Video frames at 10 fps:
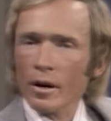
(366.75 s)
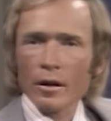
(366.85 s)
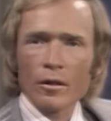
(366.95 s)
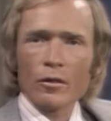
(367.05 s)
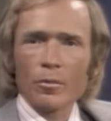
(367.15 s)

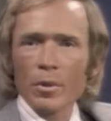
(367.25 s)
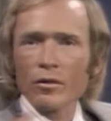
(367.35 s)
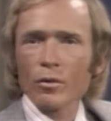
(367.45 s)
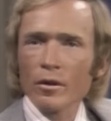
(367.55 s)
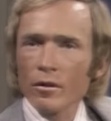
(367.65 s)
There's a
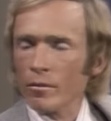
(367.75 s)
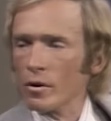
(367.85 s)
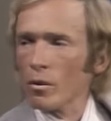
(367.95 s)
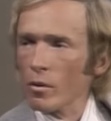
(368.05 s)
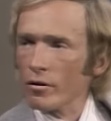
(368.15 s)
place where you
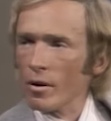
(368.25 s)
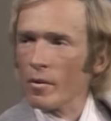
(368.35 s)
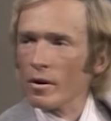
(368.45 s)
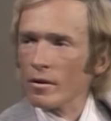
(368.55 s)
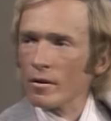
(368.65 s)
duel with
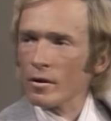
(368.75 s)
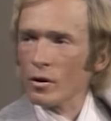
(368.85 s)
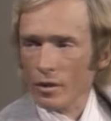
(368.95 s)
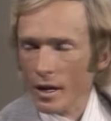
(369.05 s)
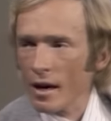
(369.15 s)
someone
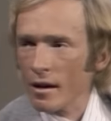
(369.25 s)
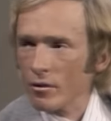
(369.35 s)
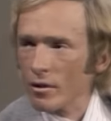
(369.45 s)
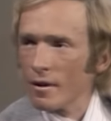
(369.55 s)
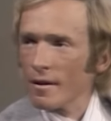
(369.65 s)
using canes.